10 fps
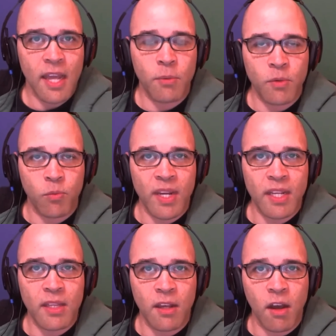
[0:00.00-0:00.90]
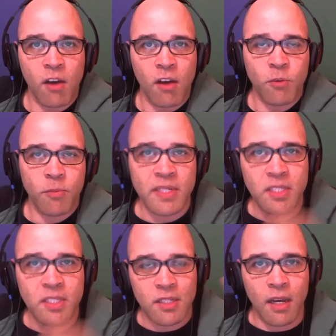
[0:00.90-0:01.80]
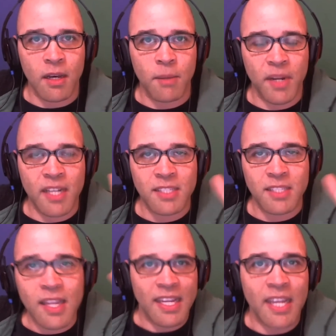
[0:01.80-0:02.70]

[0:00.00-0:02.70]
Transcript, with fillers: and it would read the golf movements, but instead the kid